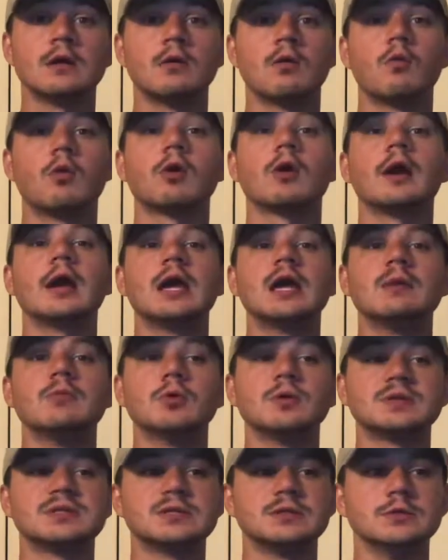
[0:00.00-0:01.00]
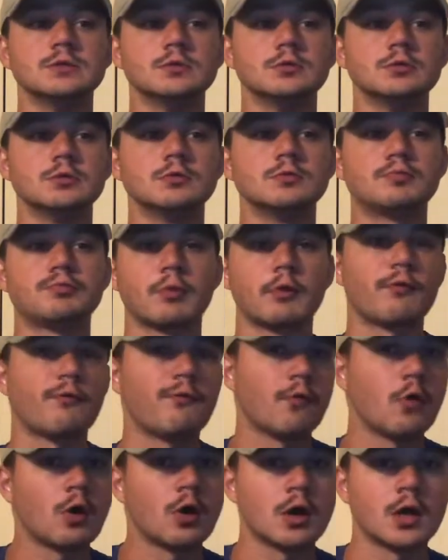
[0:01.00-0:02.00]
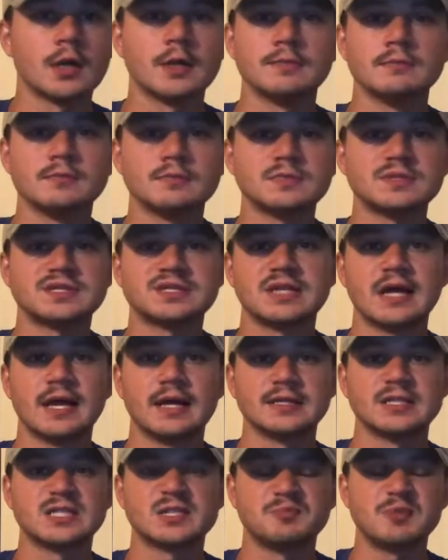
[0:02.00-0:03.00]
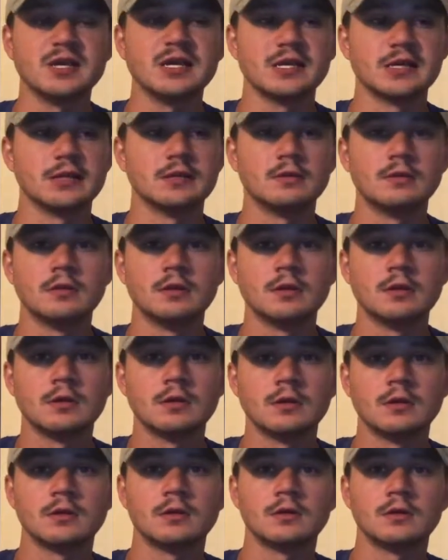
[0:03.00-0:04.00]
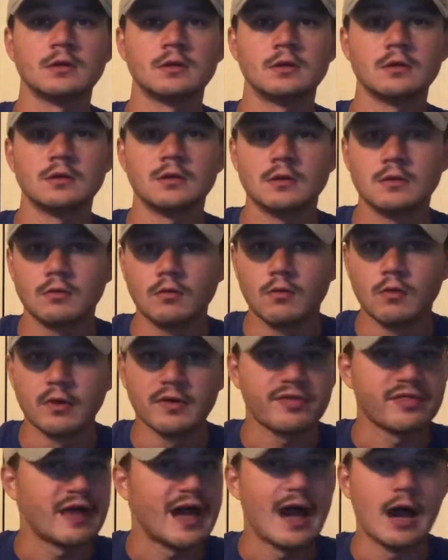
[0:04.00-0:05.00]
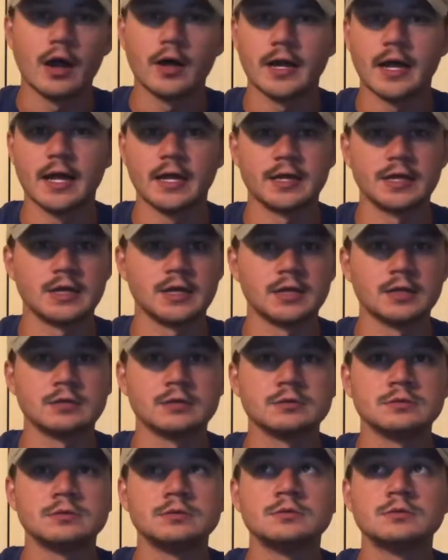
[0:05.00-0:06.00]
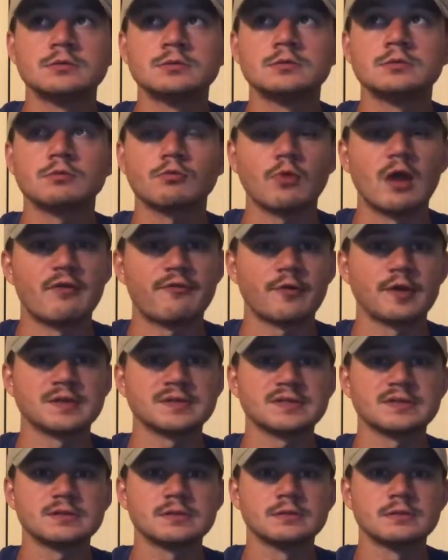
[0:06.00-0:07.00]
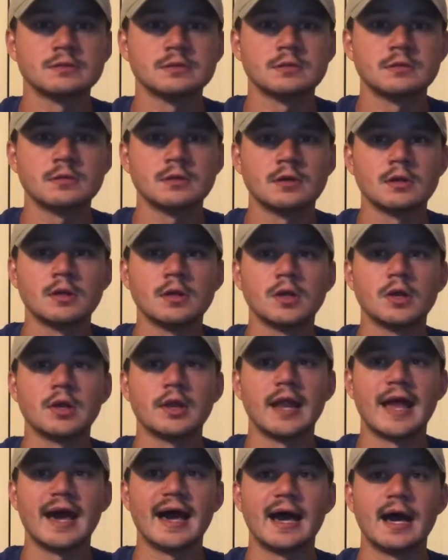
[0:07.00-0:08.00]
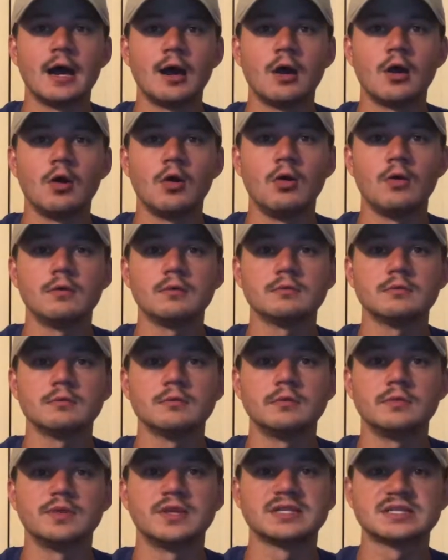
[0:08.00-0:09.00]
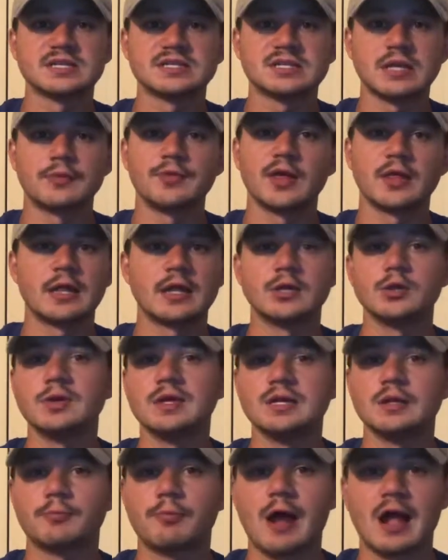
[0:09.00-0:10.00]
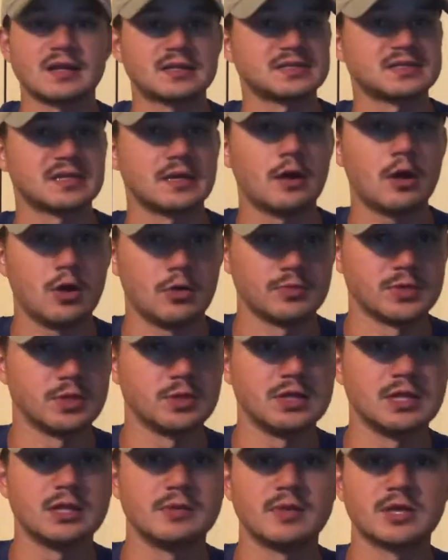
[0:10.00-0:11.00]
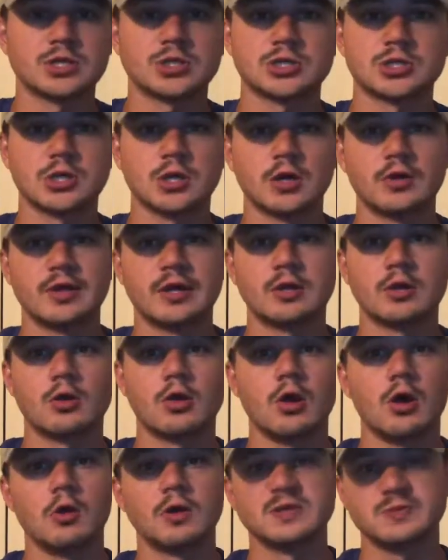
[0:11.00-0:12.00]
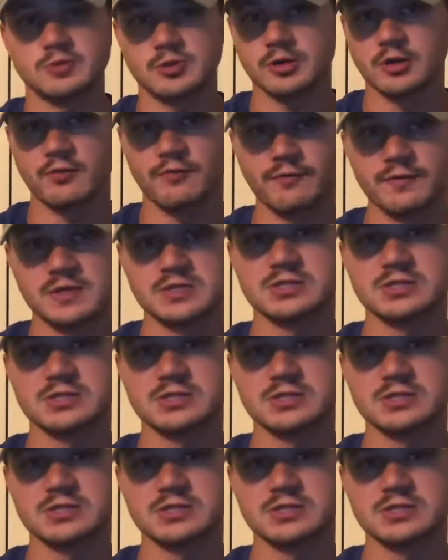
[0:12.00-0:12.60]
we're able to perform said speed without any reference. Now, this is something that you need to practice at home. You need to make sure that you're always putting your feet